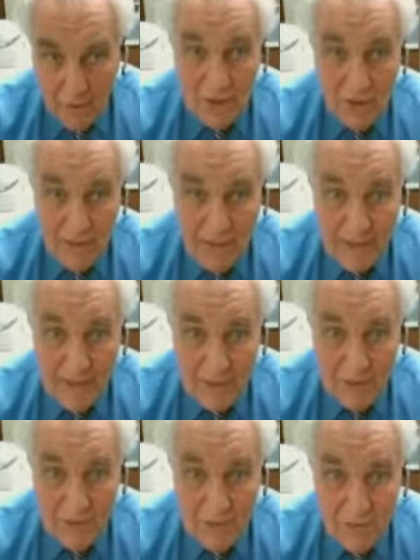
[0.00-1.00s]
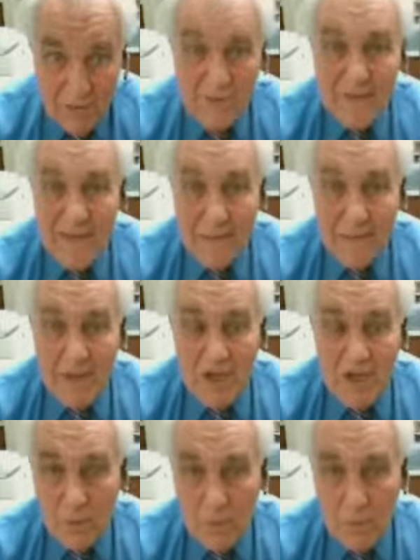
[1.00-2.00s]
orthodontist who would treat that
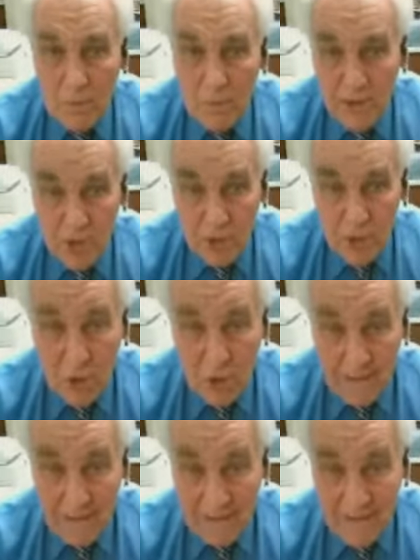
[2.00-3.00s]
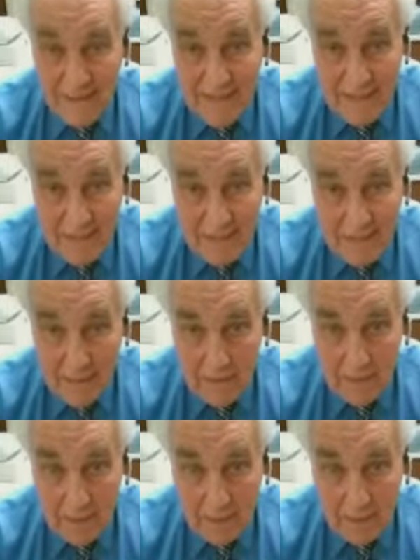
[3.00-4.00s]
patient would make sure that the teeth
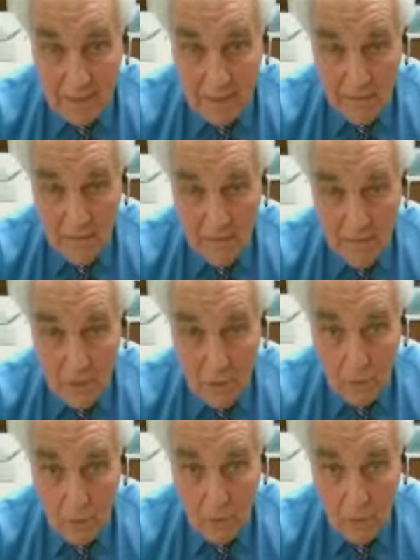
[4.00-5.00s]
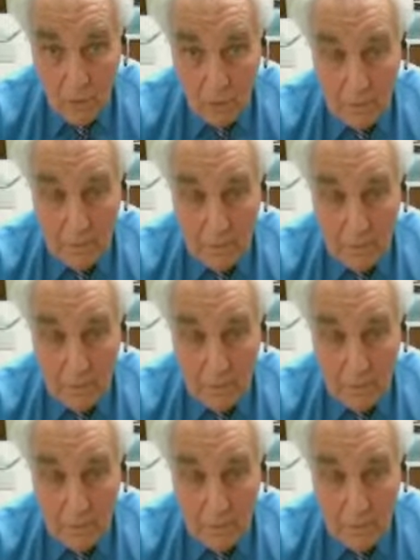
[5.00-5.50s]
covered the whole